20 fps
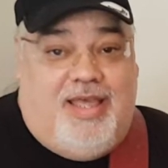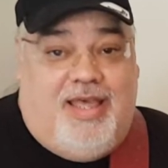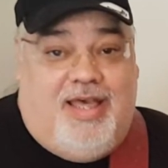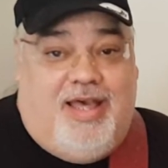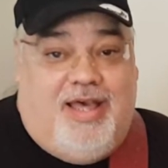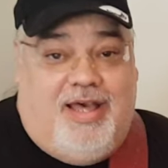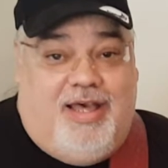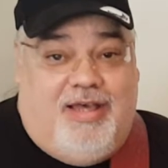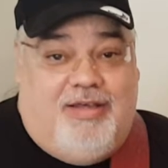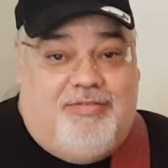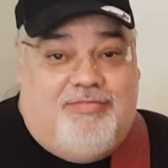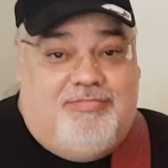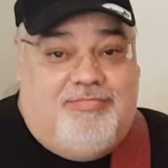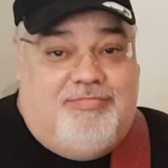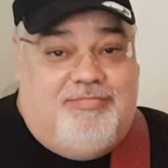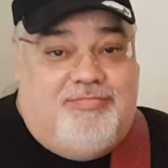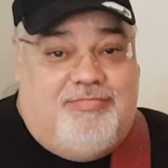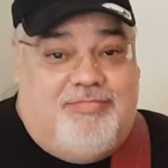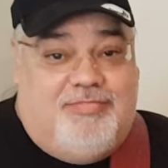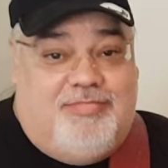I
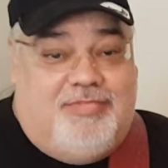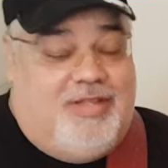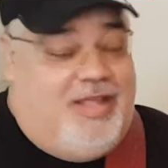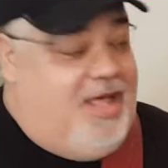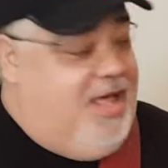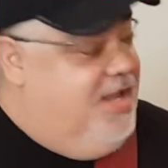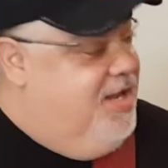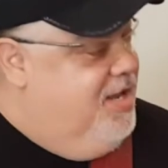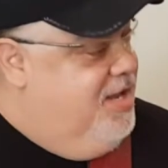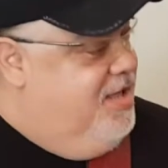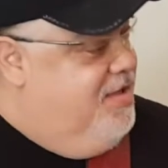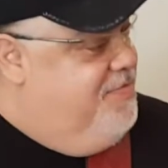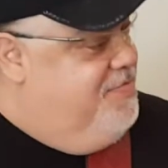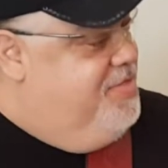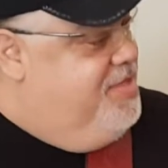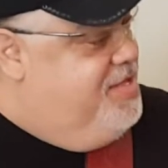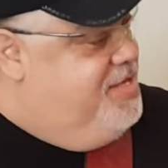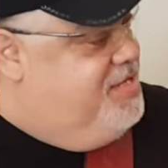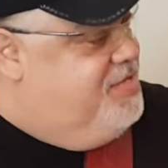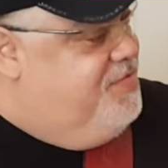
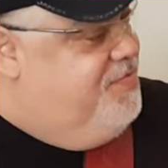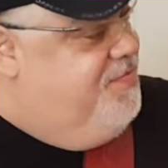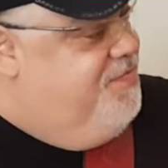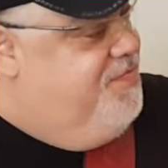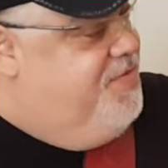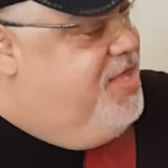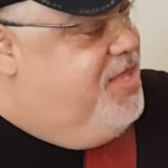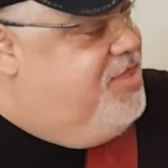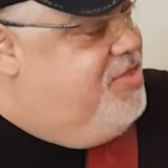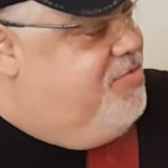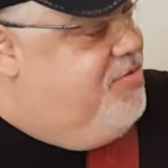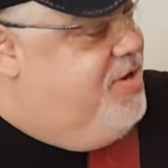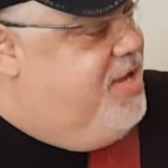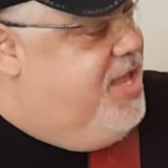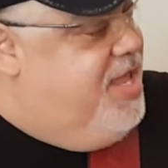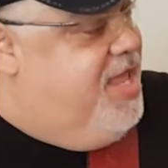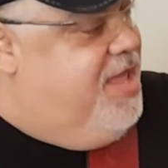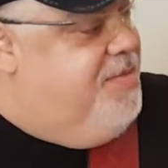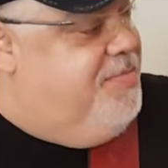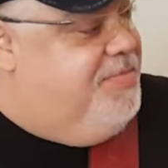love this
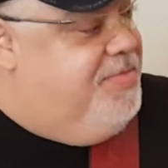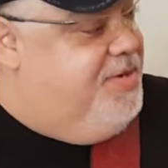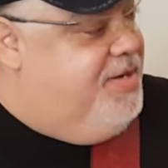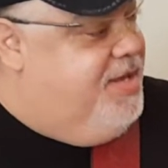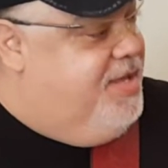V3 amp.